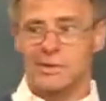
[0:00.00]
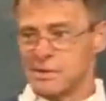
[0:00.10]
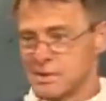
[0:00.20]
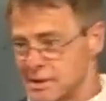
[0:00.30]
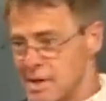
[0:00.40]

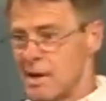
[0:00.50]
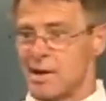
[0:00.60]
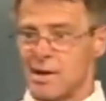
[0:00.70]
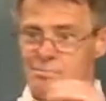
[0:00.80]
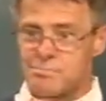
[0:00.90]
and
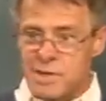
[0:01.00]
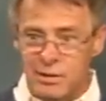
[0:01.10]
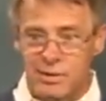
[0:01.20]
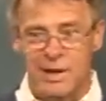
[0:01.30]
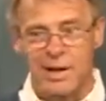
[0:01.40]
selling a
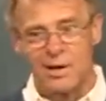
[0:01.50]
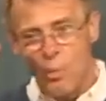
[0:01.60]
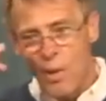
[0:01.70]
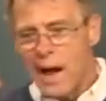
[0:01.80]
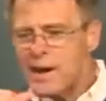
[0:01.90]
building,
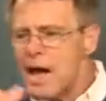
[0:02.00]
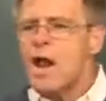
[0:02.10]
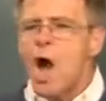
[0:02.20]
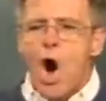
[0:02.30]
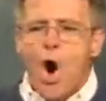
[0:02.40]
and why not
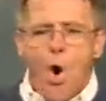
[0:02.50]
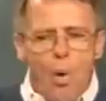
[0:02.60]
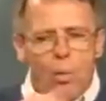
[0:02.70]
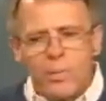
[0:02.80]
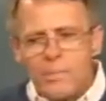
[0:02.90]

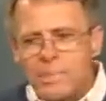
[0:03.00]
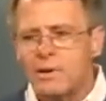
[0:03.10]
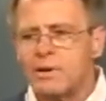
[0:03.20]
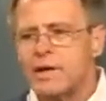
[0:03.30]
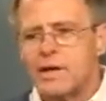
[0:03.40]
hold the
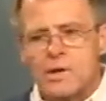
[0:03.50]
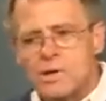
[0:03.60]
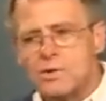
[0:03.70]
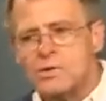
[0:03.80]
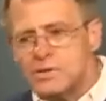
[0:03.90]
building and
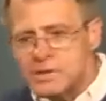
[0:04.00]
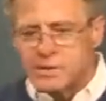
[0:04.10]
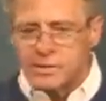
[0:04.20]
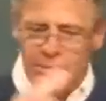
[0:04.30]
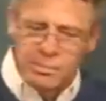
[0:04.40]
use
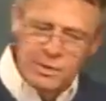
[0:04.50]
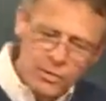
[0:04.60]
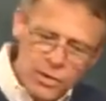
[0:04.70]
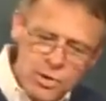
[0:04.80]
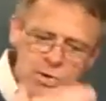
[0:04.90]
until
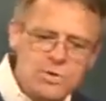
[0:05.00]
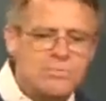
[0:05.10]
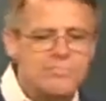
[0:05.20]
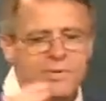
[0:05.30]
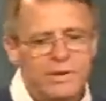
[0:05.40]
build the new
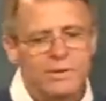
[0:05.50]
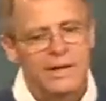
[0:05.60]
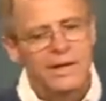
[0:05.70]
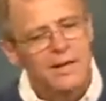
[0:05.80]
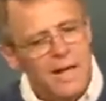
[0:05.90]

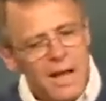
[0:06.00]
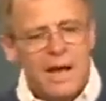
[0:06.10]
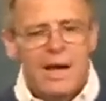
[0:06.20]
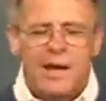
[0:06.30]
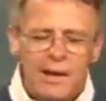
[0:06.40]
building,
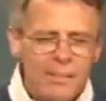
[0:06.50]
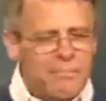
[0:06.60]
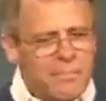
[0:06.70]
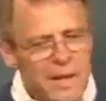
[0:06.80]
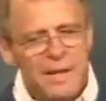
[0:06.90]

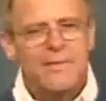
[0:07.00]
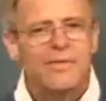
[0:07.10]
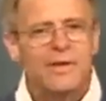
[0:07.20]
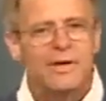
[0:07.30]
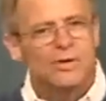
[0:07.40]
and many
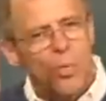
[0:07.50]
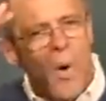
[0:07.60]
things.